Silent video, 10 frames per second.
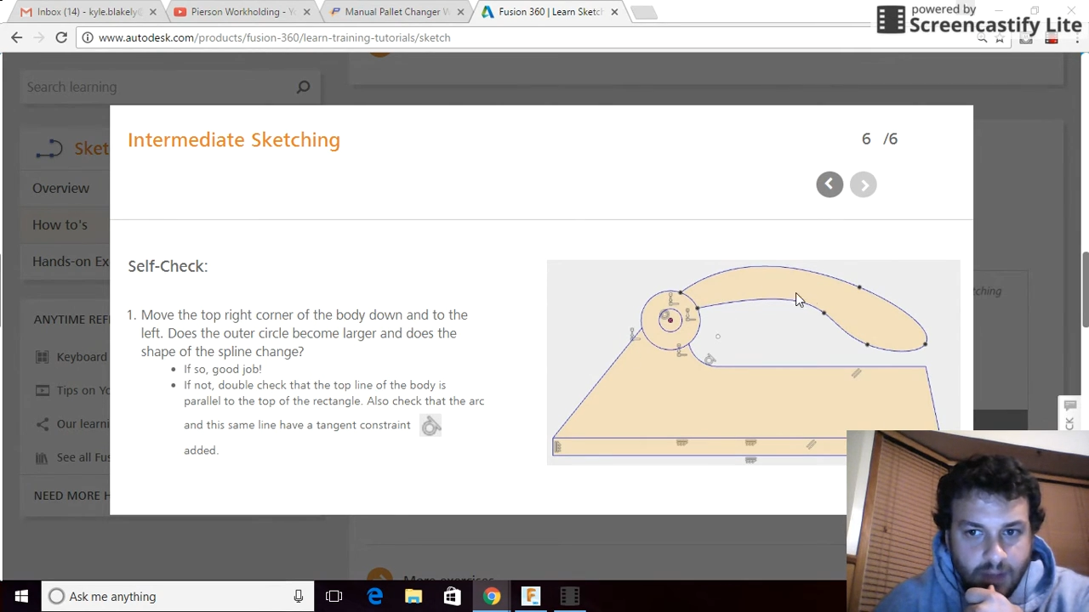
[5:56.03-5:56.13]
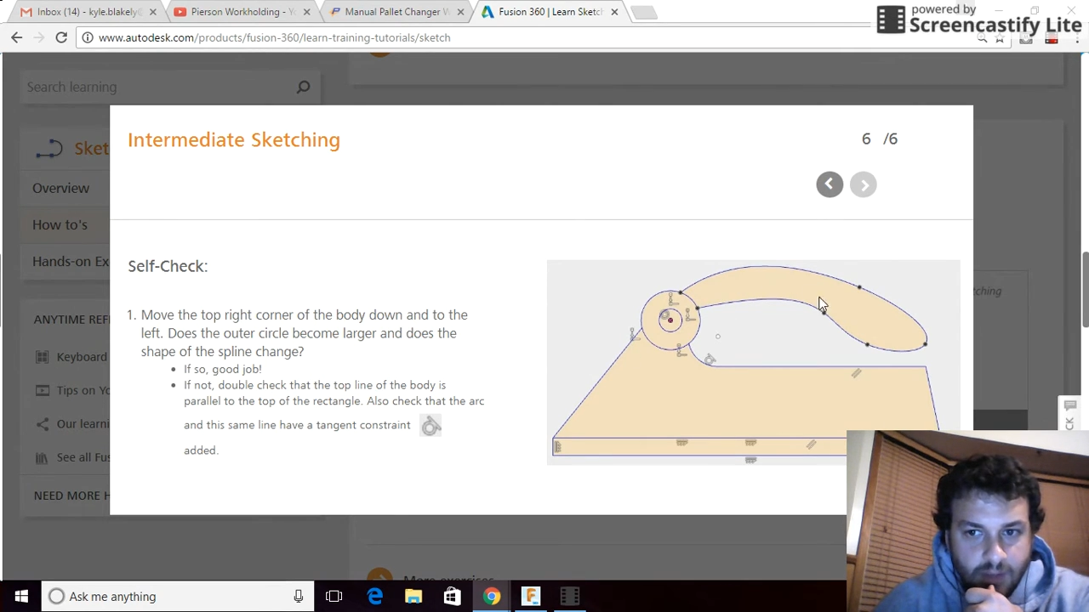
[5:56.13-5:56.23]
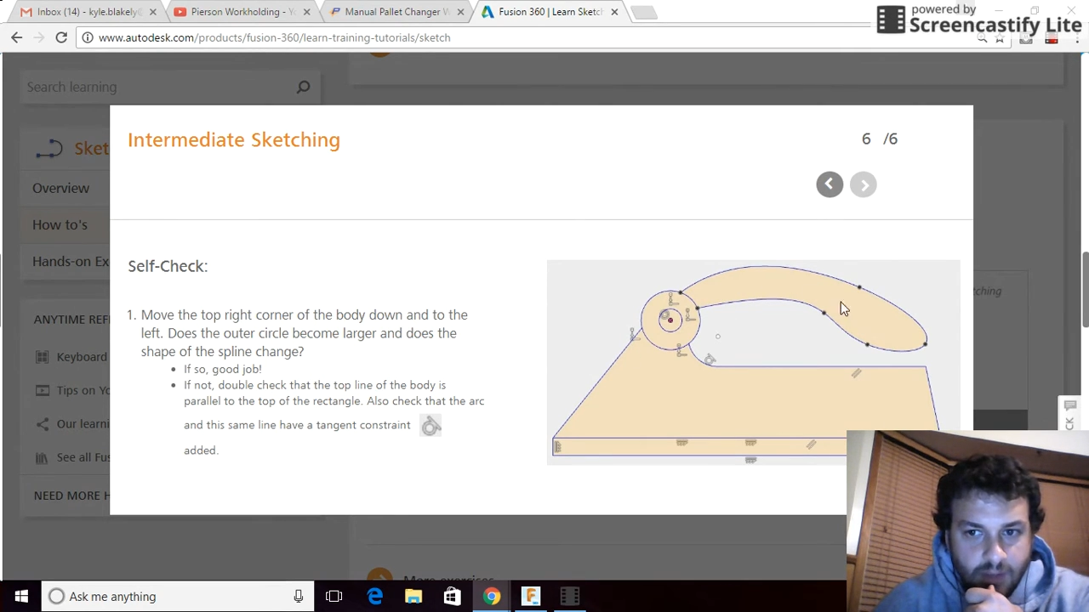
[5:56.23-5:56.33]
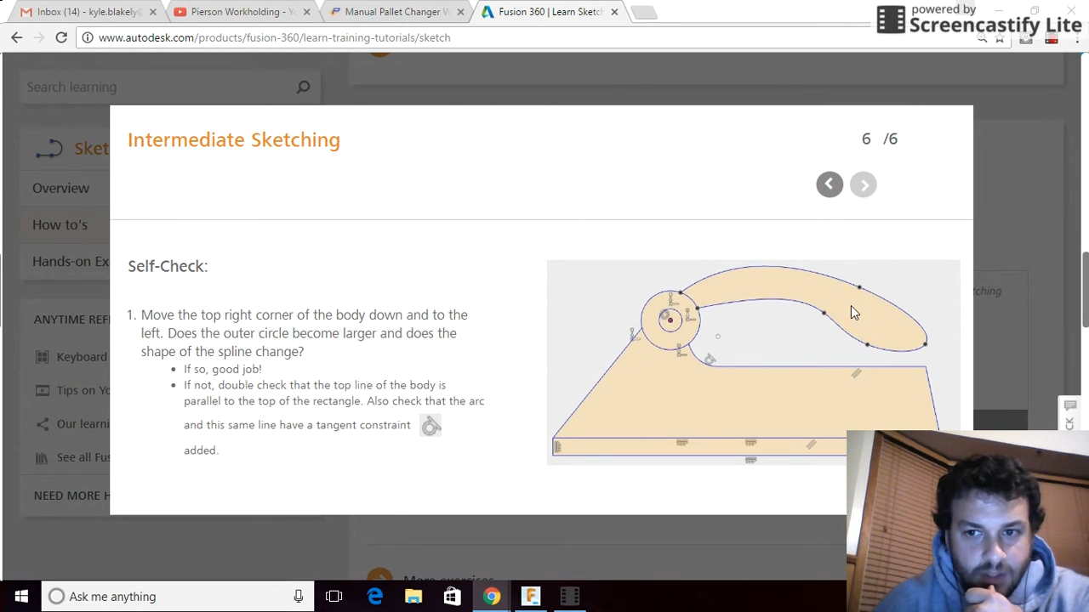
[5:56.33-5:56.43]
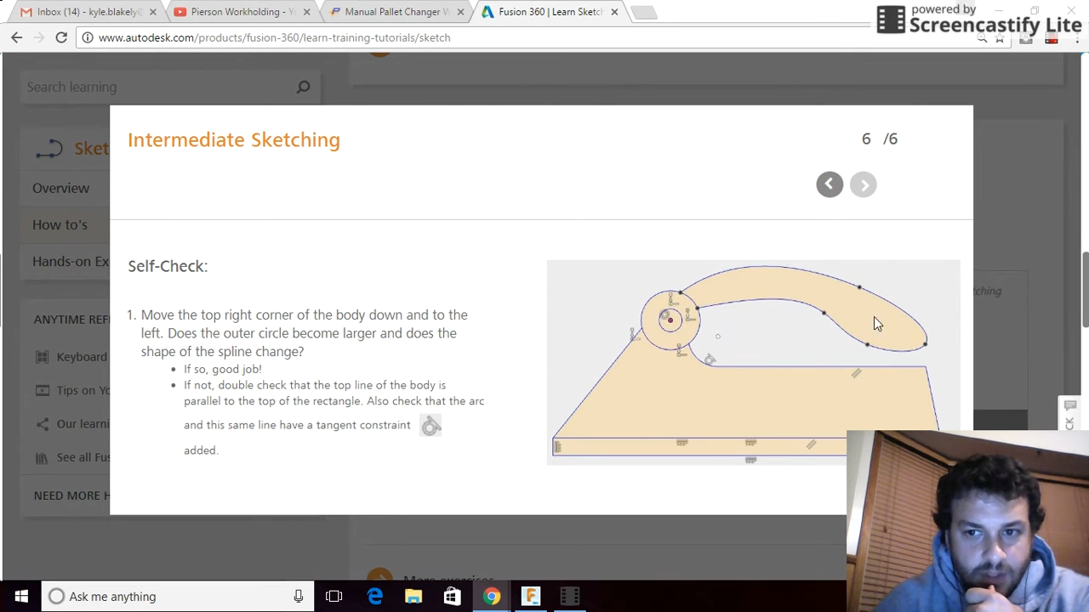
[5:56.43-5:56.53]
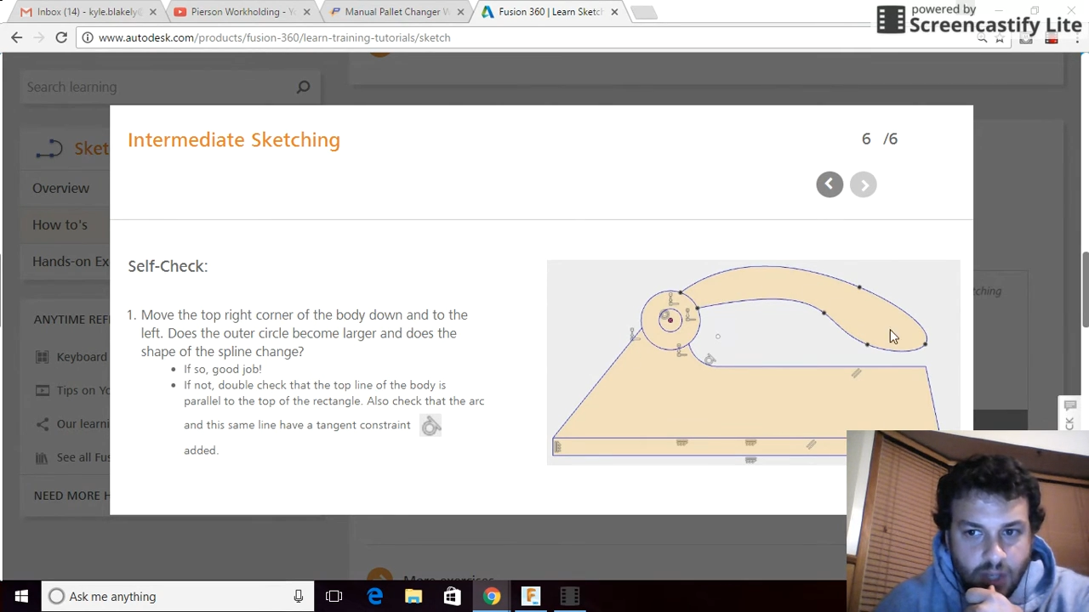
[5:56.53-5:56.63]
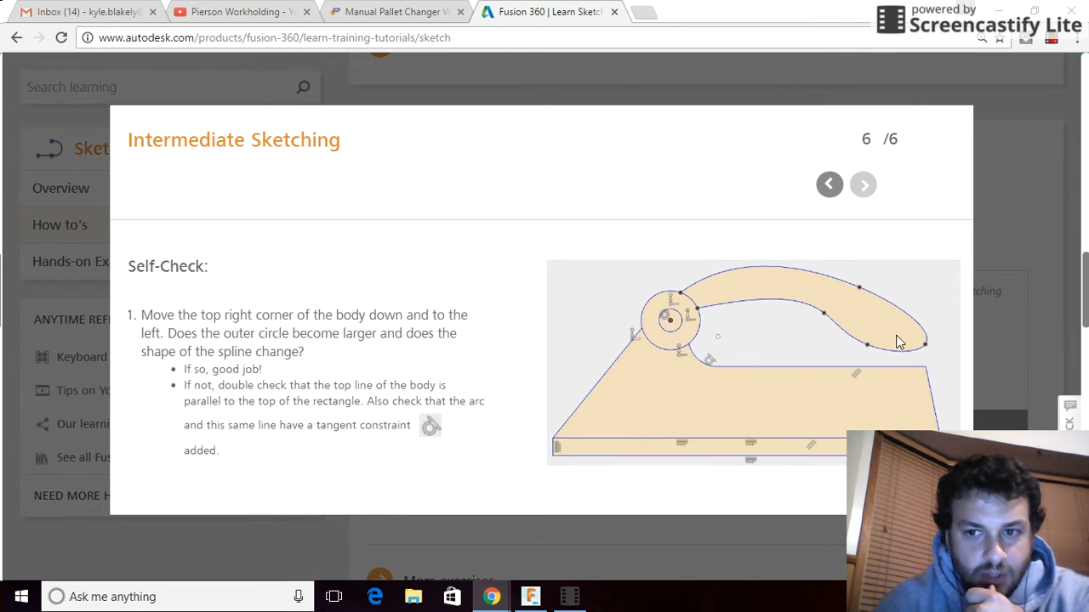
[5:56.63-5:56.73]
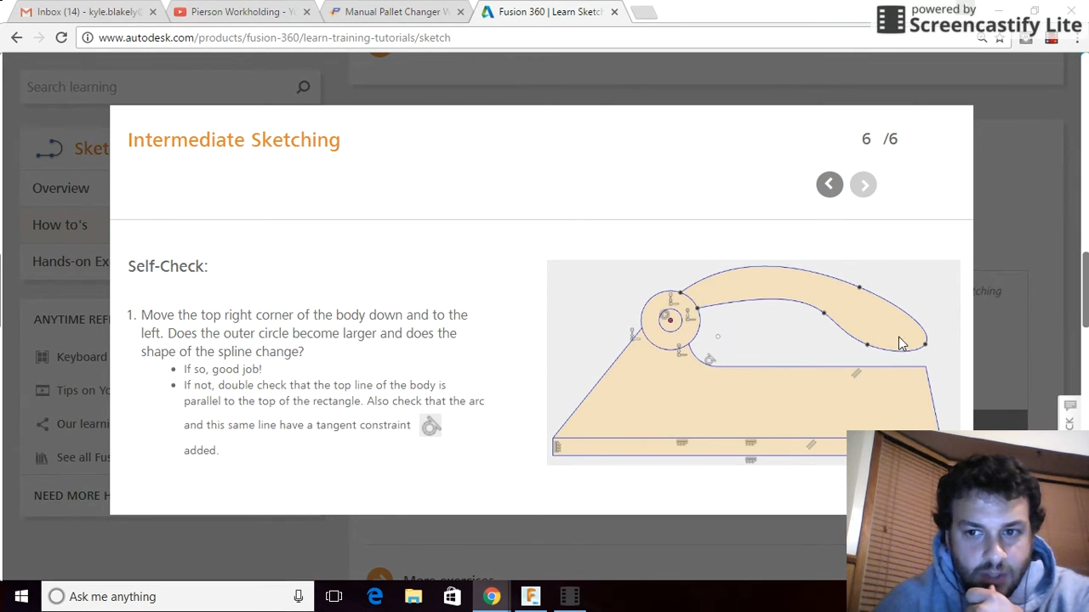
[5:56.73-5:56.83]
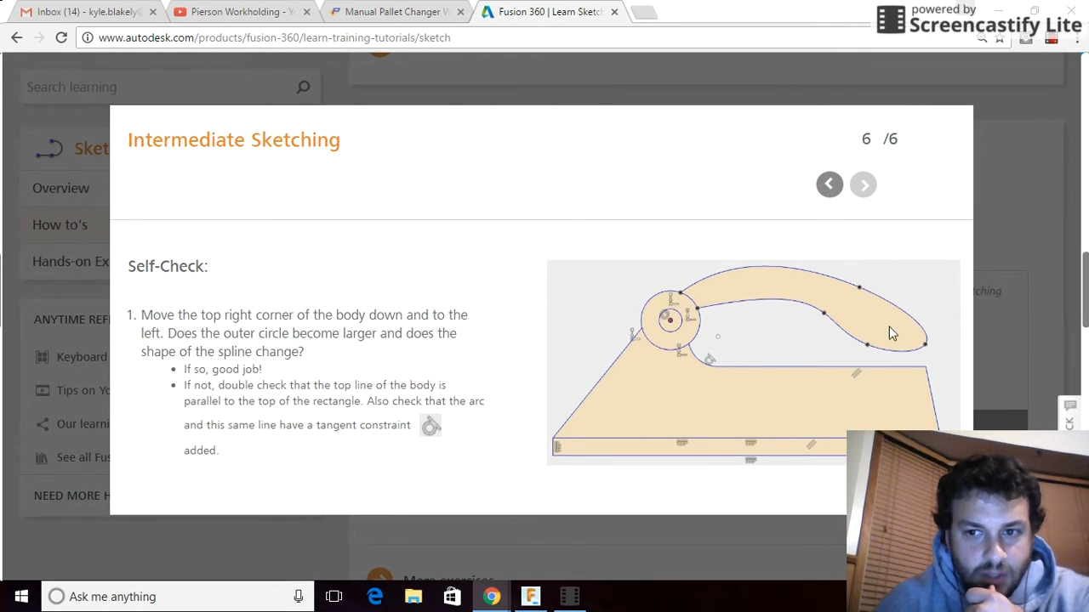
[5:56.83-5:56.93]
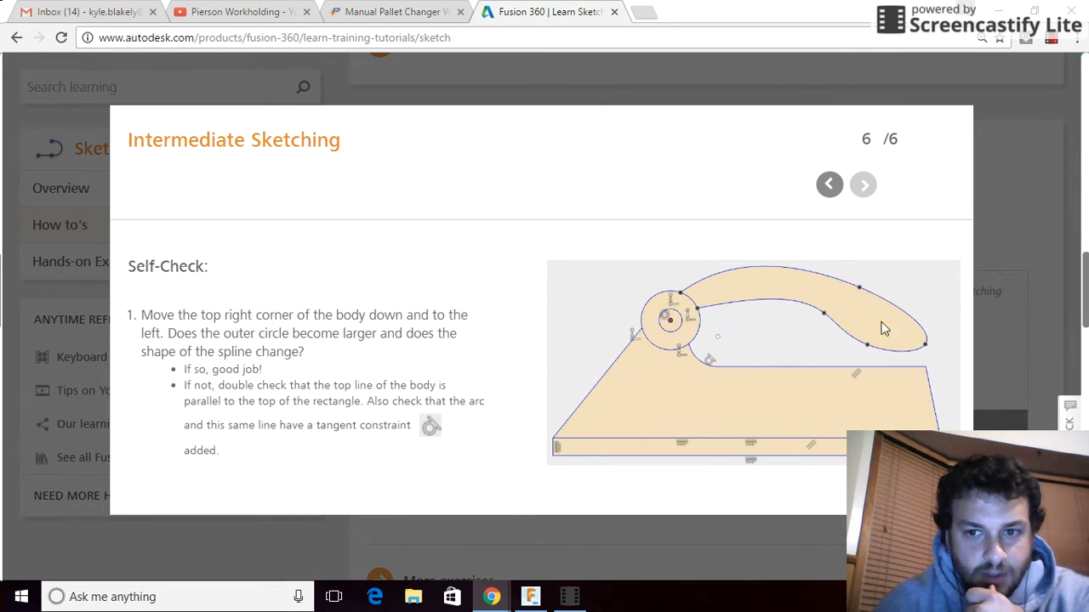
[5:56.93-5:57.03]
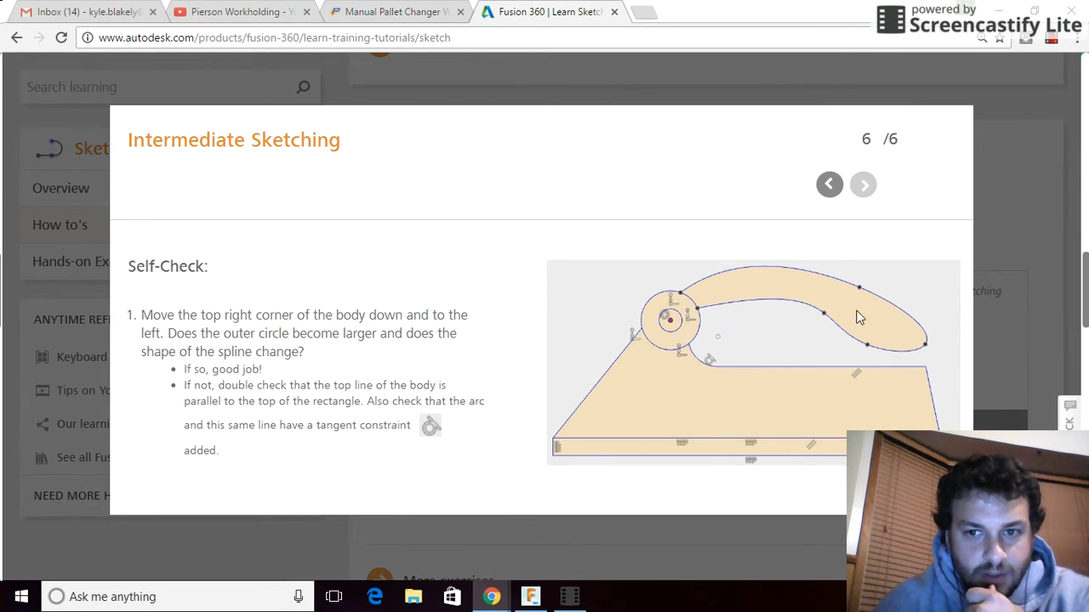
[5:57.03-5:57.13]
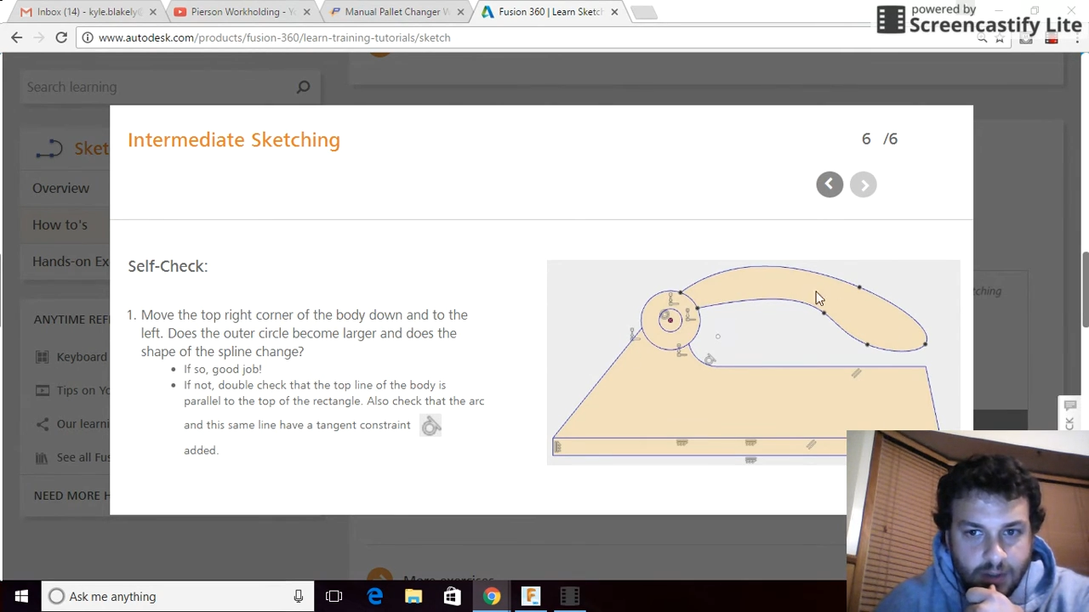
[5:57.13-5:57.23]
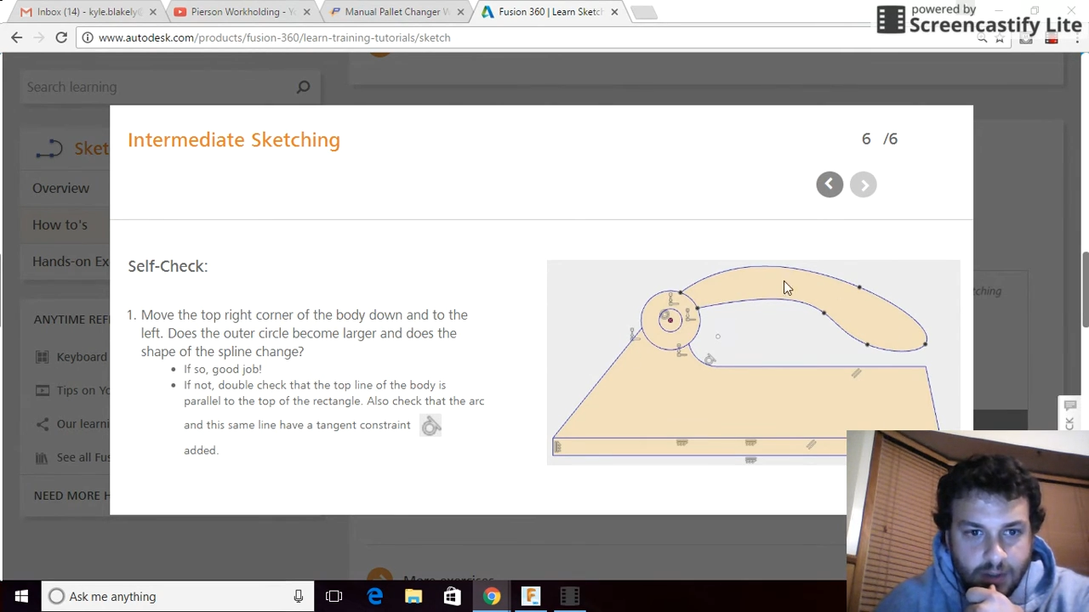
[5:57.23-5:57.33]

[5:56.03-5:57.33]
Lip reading: this changes,